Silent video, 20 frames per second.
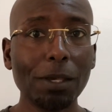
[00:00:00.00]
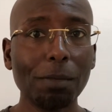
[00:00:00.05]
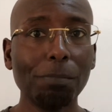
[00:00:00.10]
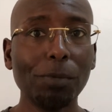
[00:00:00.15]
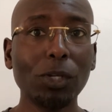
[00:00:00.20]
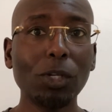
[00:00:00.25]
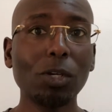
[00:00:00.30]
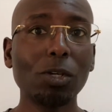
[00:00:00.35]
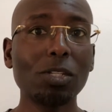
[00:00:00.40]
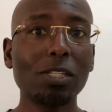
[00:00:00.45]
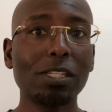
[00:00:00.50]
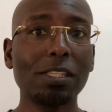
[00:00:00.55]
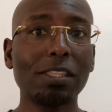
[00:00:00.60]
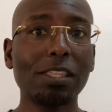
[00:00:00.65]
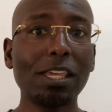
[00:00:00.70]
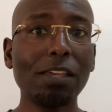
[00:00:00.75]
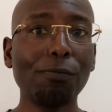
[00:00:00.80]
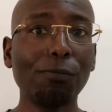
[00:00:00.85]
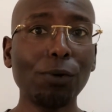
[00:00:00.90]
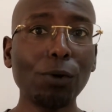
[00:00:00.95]
because
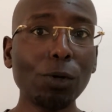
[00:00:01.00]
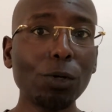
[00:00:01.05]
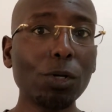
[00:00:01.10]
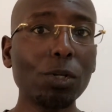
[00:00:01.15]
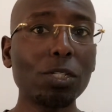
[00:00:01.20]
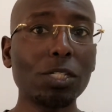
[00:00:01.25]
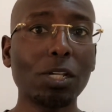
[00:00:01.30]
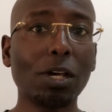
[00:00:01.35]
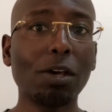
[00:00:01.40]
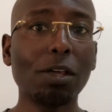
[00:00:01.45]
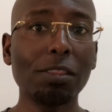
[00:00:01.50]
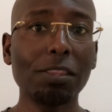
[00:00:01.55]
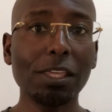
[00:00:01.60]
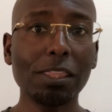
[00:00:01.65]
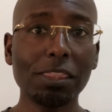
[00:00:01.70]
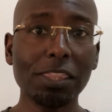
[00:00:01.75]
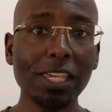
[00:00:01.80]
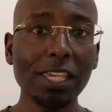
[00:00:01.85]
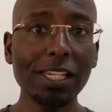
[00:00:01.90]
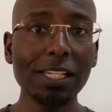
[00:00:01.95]
they focus on the
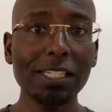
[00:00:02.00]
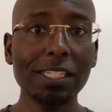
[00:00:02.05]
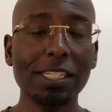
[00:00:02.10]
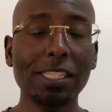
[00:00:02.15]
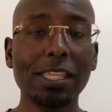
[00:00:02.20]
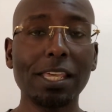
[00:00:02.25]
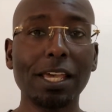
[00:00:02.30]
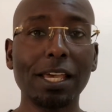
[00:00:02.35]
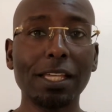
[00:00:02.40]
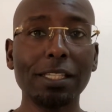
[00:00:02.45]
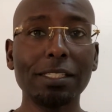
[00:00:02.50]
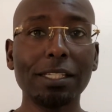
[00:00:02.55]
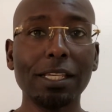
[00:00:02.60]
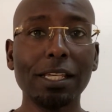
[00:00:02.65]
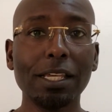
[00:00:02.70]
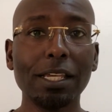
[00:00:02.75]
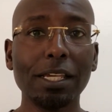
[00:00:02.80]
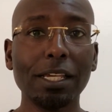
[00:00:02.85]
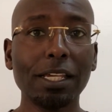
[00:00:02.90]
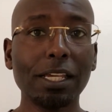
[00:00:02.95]
things that
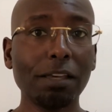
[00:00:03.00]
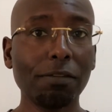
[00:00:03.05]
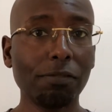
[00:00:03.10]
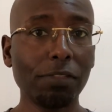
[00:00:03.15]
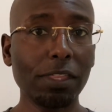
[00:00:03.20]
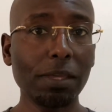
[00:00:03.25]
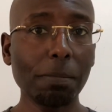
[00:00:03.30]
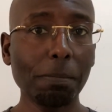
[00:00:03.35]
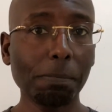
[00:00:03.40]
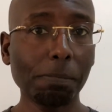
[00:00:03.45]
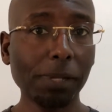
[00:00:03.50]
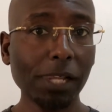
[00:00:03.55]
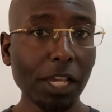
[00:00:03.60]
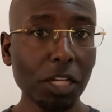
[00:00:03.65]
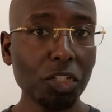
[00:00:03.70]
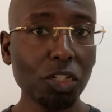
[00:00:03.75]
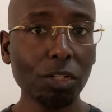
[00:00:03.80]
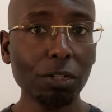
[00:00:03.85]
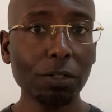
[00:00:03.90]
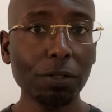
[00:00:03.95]
give them
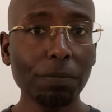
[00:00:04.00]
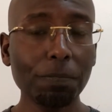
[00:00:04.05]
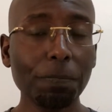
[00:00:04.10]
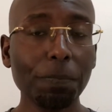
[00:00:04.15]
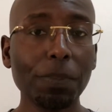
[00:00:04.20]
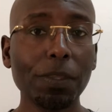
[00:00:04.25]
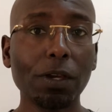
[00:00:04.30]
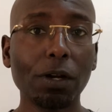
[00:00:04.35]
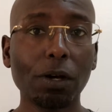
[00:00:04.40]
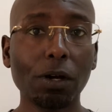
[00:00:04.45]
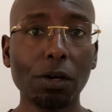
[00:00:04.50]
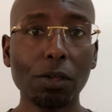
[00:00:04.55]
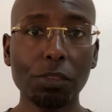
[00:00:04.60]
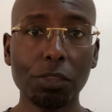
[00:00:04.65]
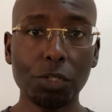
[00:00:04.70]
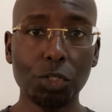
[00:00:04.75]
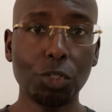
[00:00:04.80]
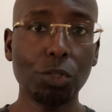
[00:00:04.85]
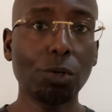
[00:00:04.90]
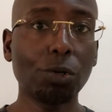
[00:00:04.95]
pleasure on
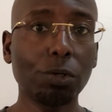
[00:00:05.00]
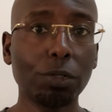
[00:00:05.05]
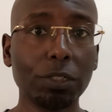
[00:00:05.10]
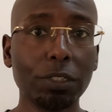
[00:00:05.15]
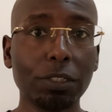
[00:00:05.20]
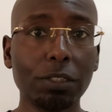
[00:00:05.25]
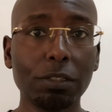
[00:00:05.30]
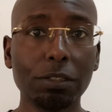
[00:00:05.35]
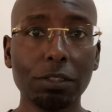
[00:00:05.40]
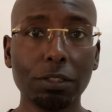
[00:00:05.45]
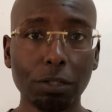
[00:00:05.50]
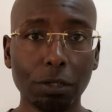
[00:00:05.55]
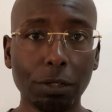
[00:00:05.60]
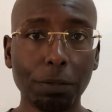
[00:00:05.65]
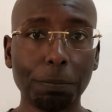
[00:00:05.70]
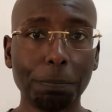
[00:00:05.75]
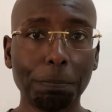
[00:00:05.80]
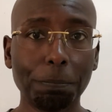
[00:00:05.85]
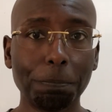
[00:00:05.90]
the short term.